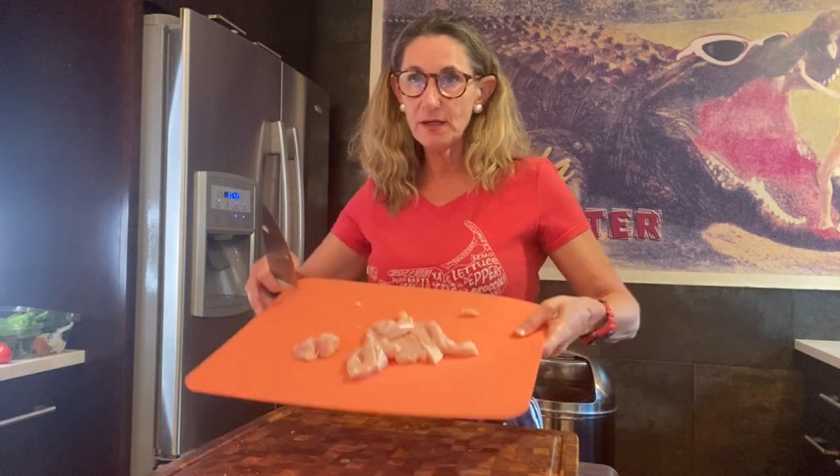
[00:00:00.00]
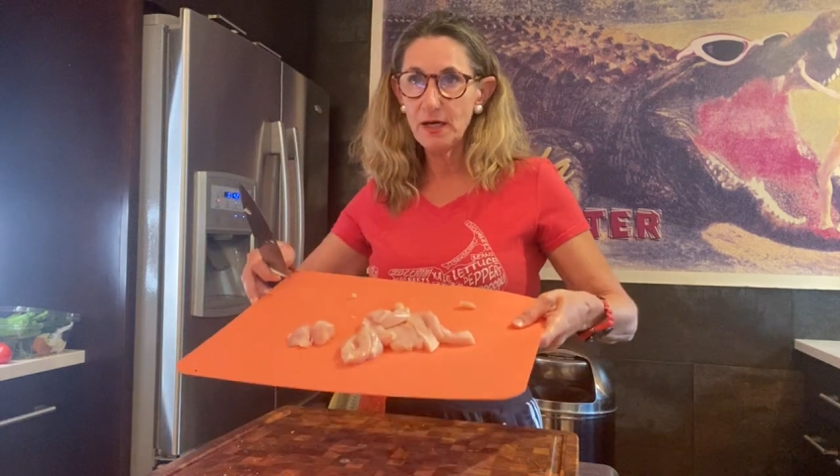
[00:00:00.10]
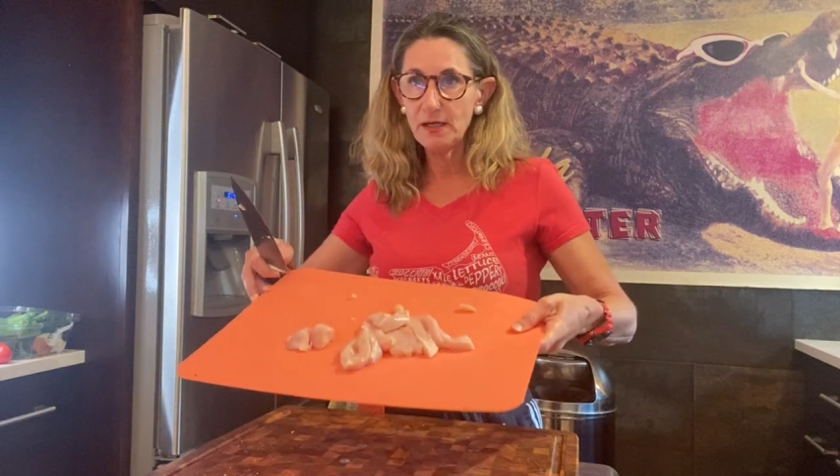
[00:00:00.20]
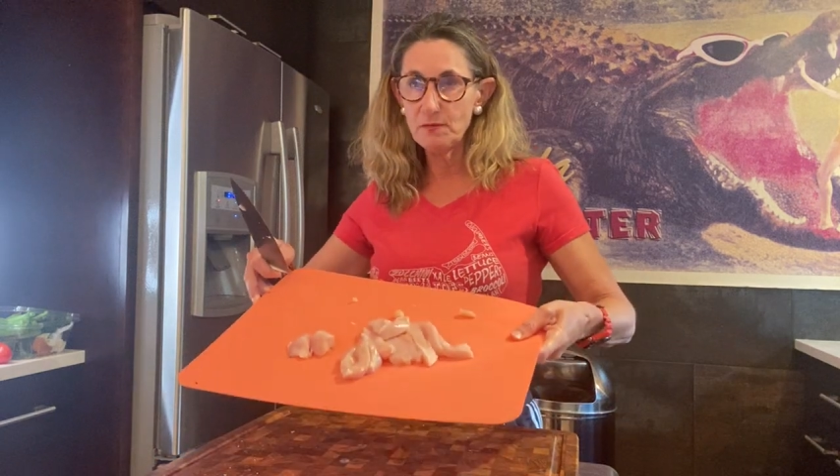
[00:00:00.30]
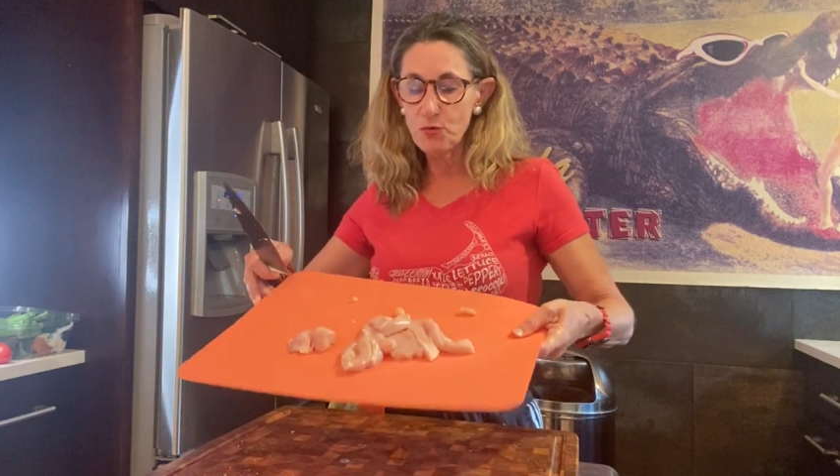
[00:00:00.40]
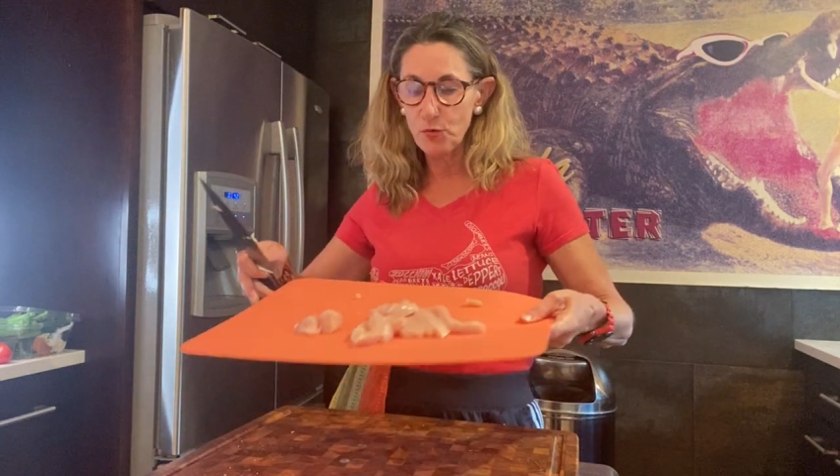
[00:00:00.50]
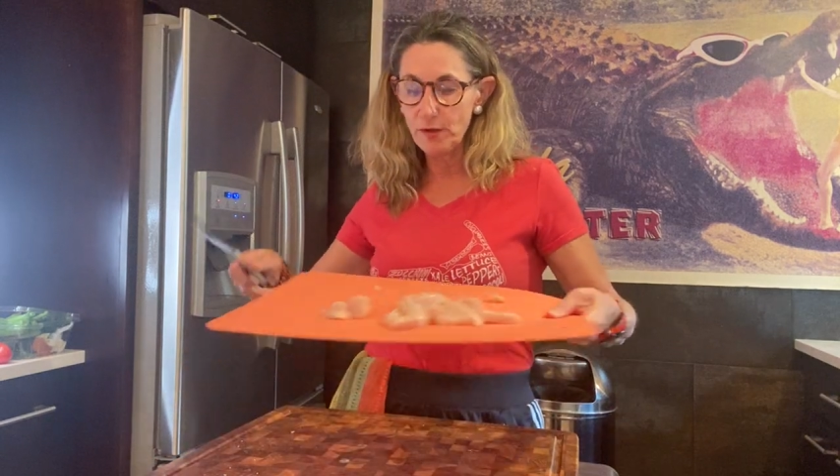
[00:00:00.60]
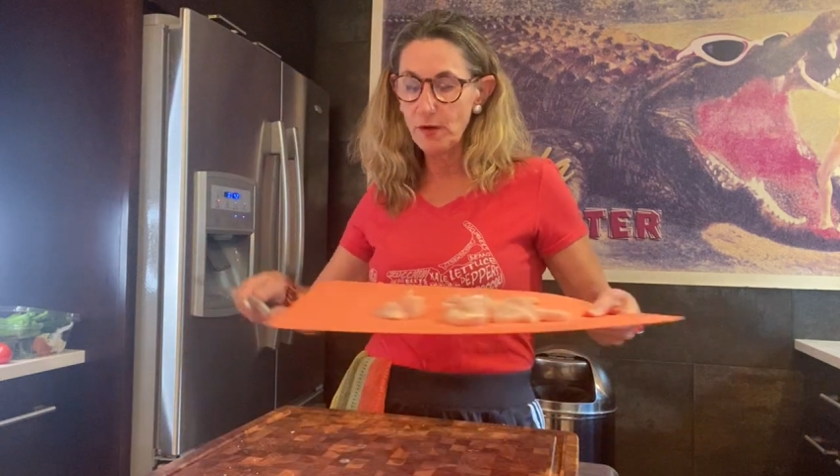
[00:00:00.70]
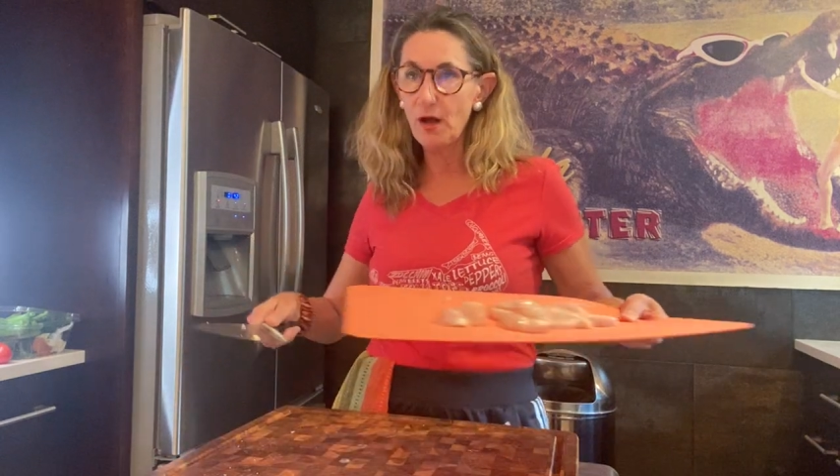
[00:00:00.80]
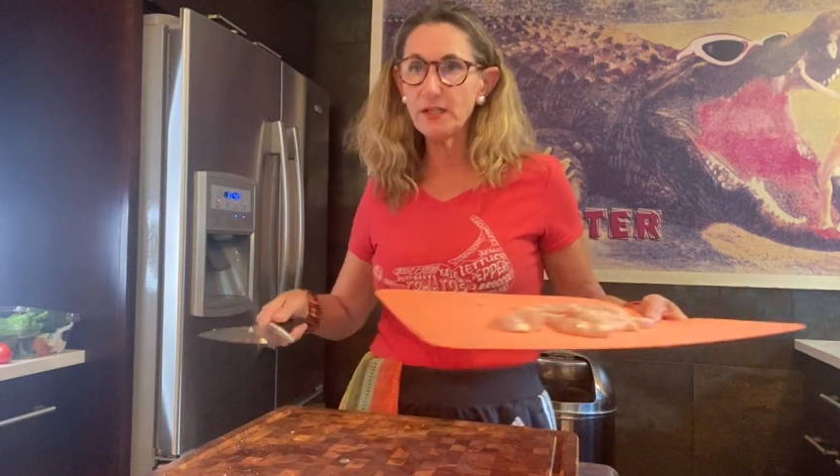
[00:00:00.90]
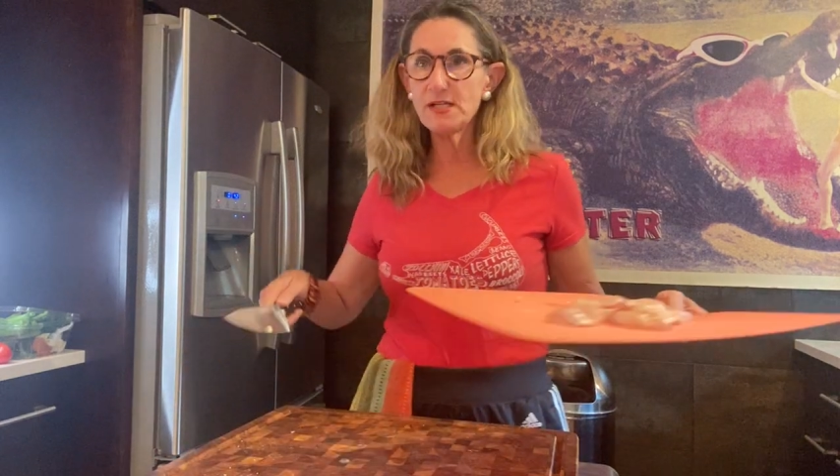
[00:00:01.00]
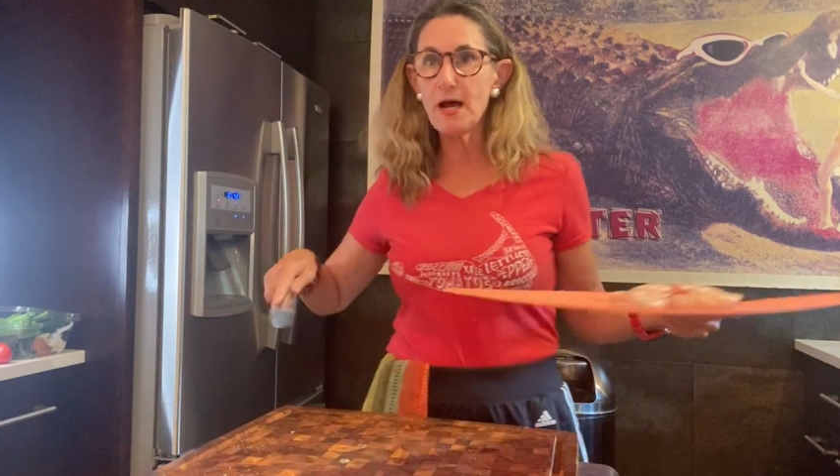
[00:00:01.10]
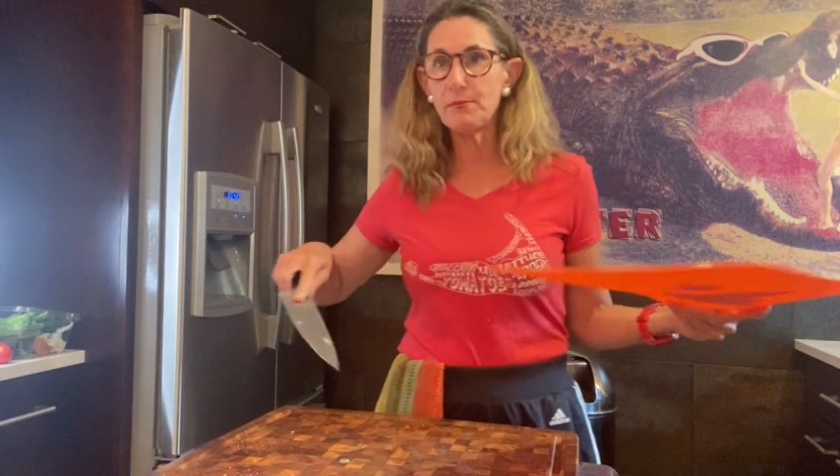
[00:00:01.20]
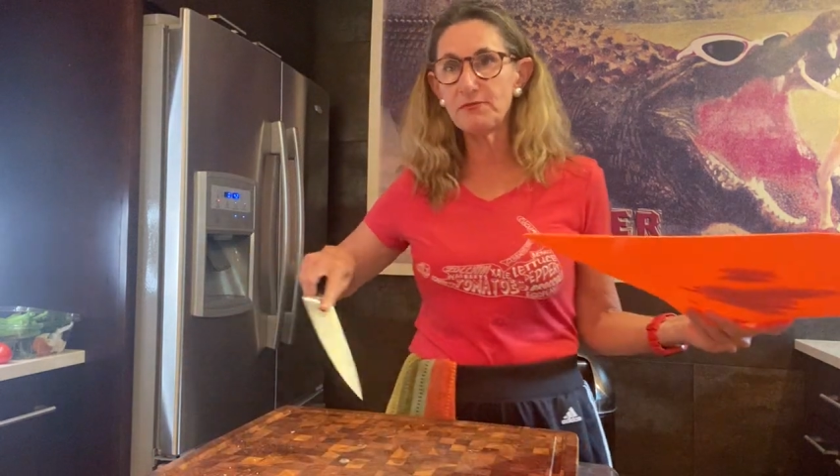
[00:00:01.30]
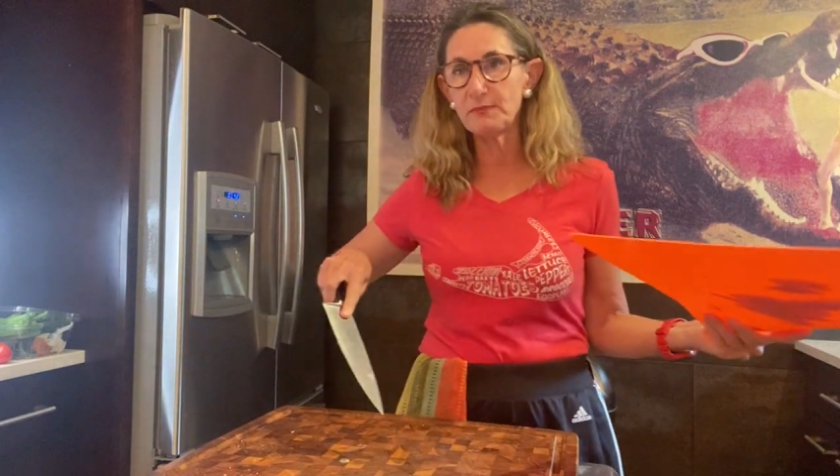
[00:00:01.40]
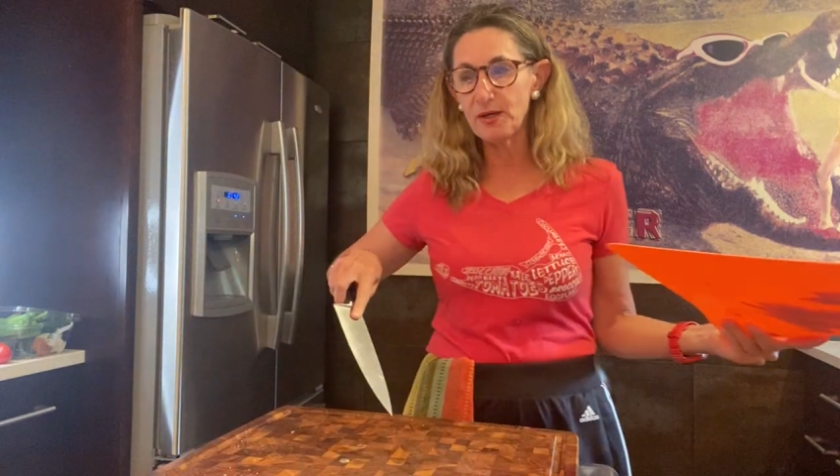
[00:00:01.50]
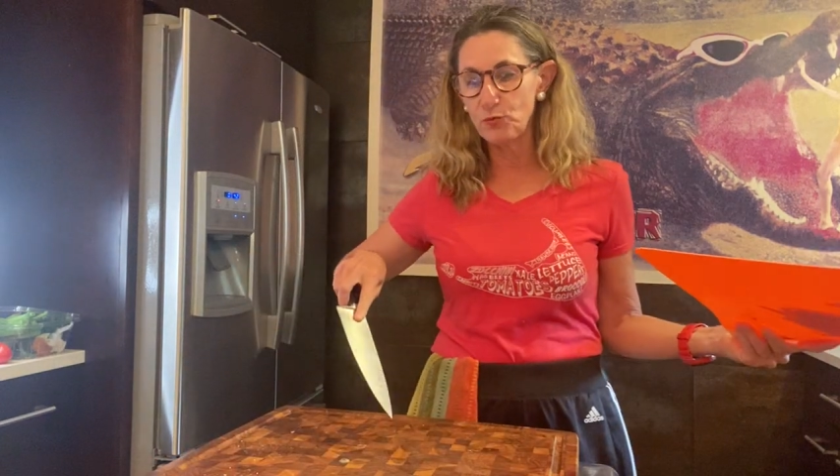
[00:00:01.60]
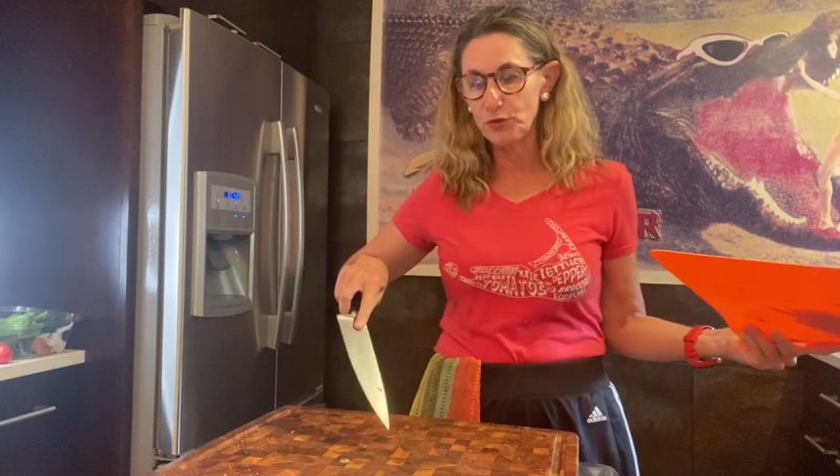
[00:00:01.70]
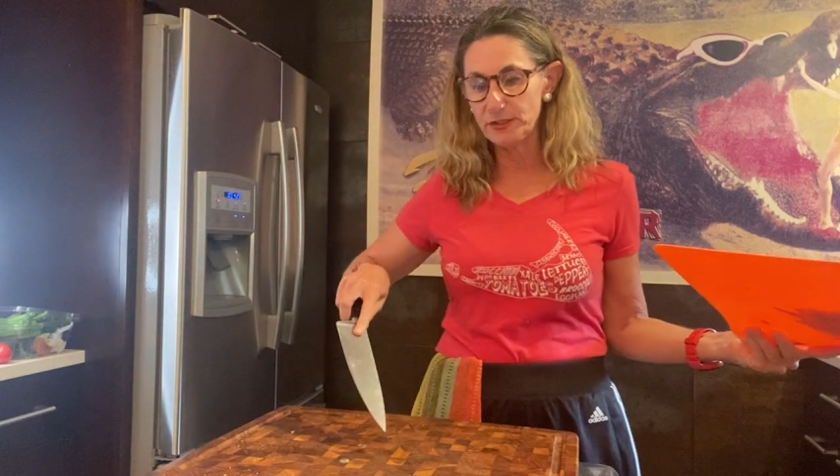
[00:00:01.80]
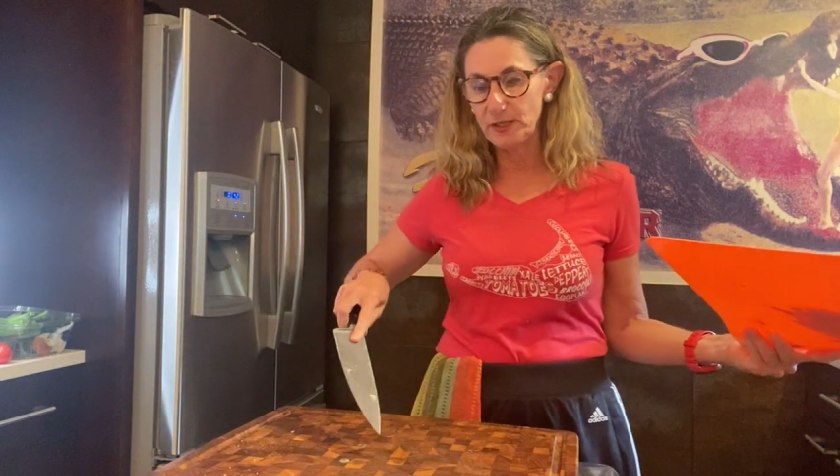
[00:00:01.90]
cutting board on top of my
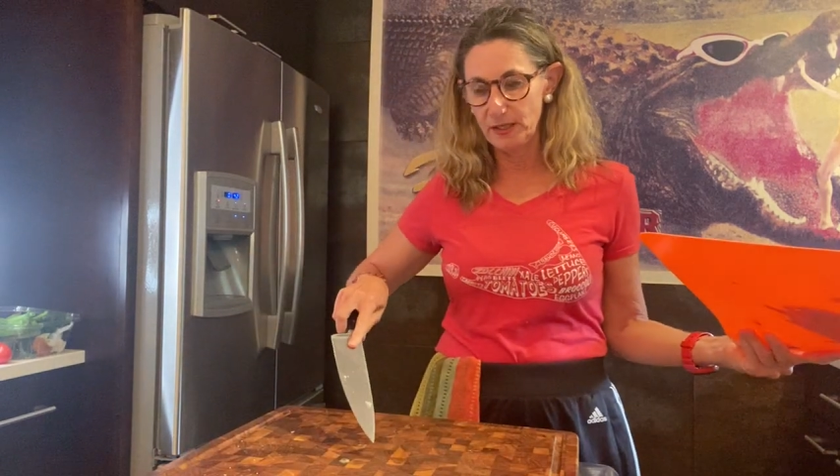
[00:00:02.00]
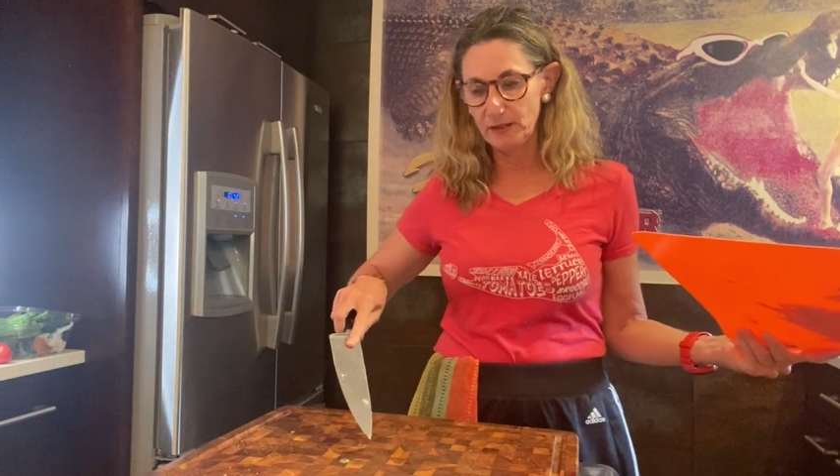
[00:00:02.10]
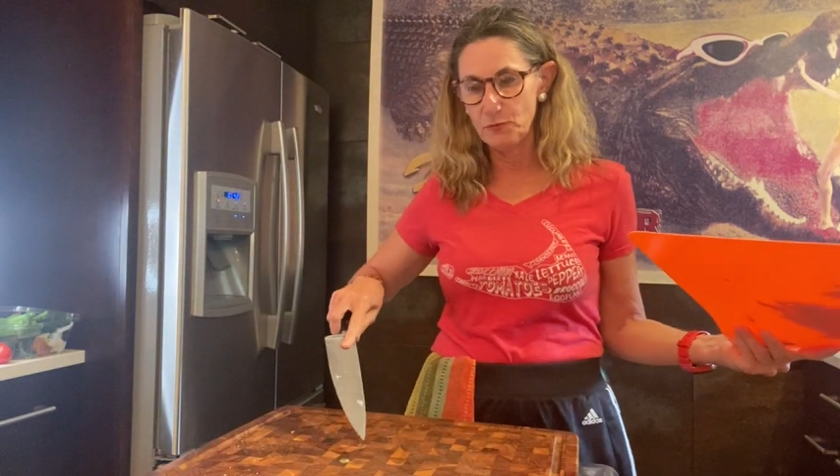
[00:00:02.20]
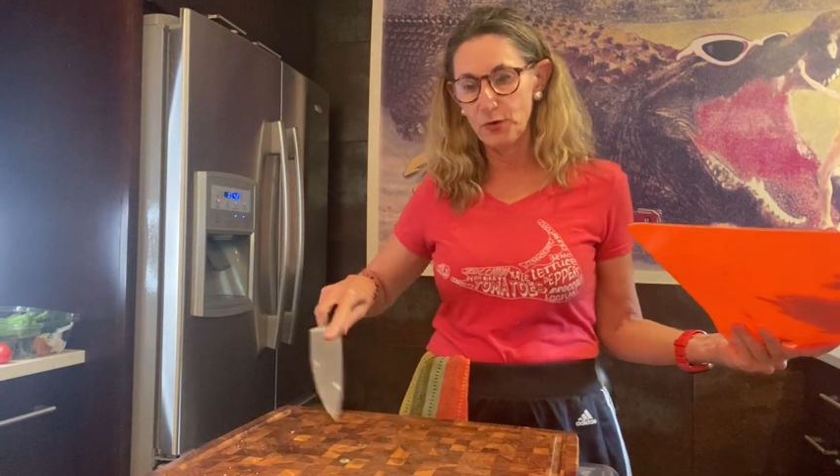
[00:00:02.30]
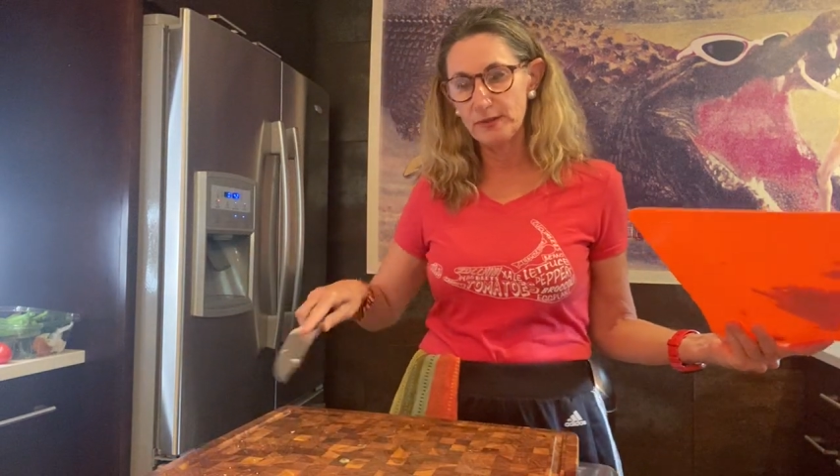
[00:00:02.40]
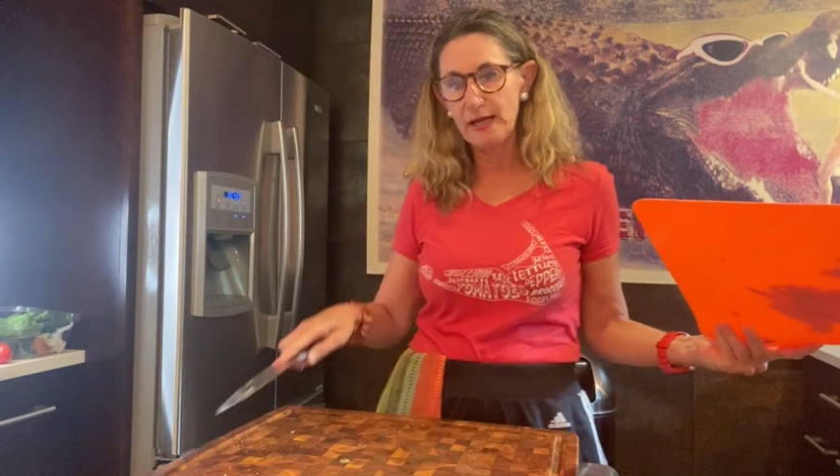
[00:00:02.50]
wood cutting board.